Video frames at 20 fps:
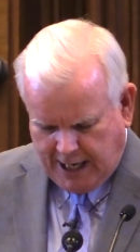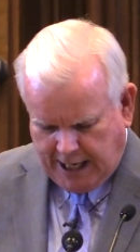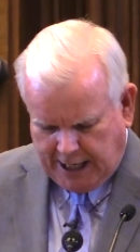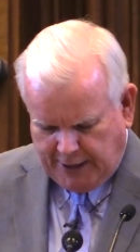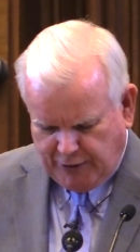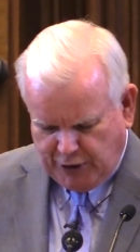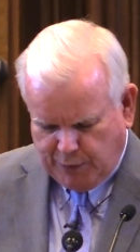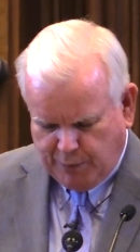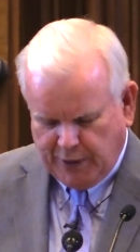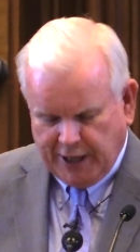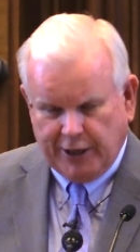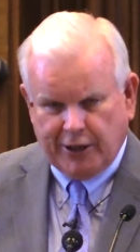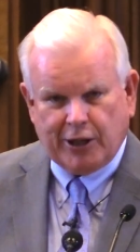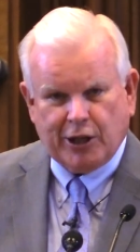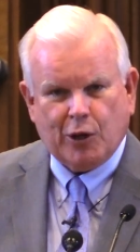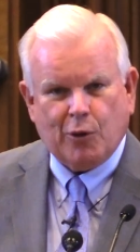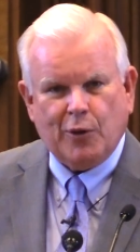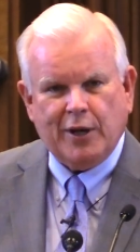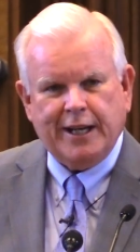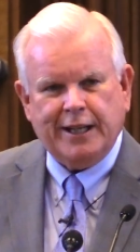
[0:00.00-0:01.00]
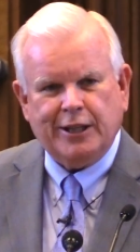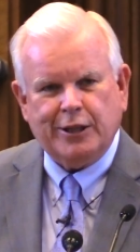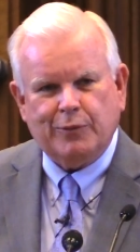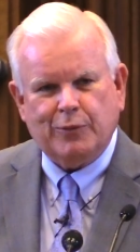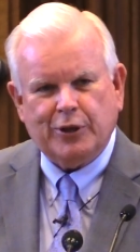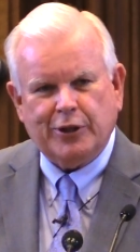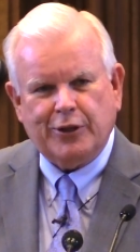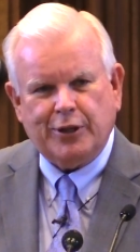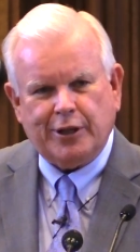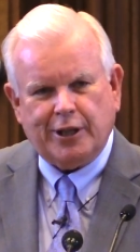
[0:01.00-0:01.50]
I was better acquainted
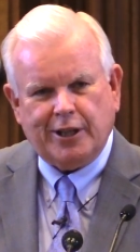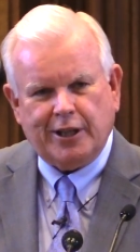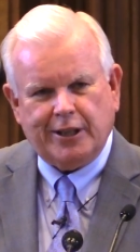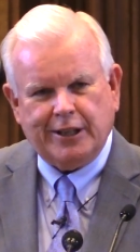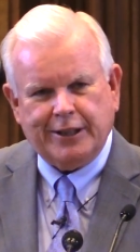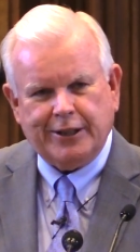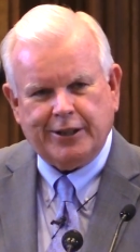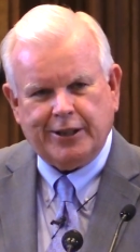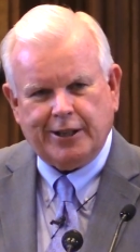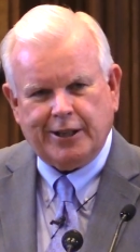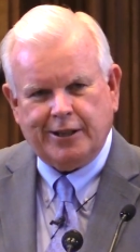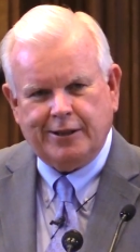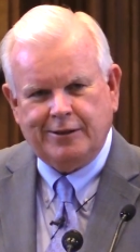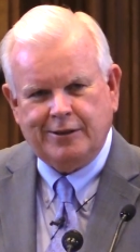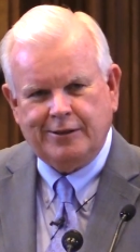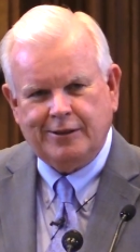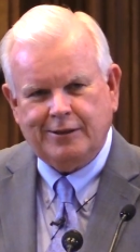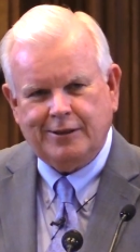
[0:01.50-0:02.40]
with her and her